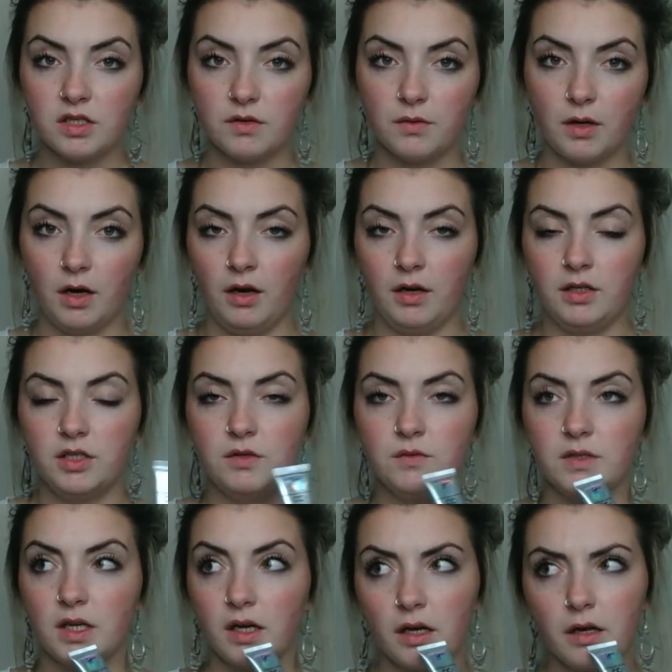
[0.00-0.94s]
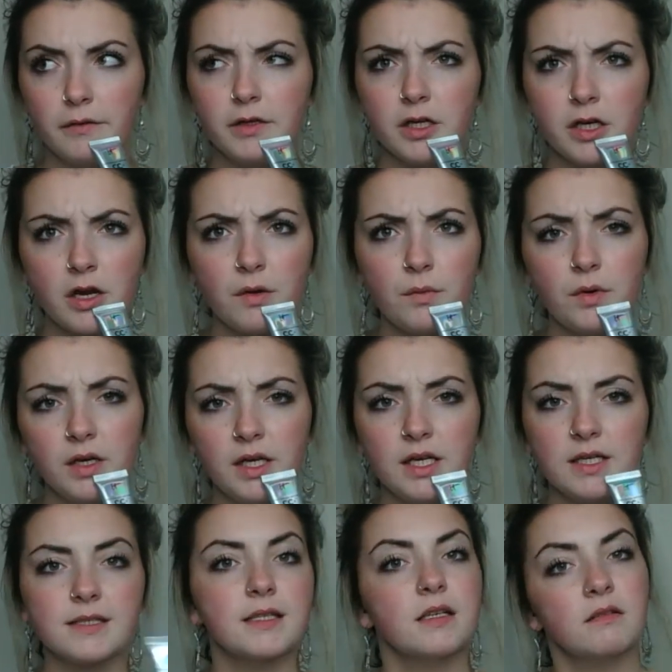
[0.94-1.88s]
to her, and she was like, oh, you know what it
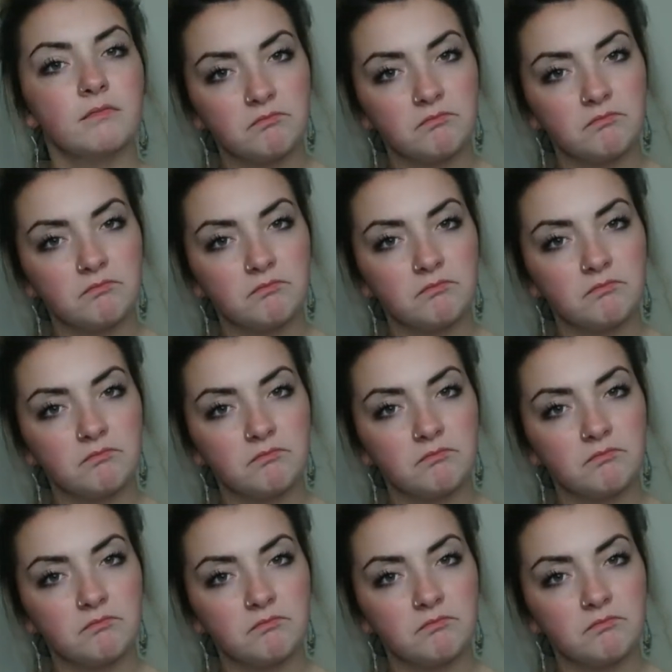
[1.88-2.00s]
is?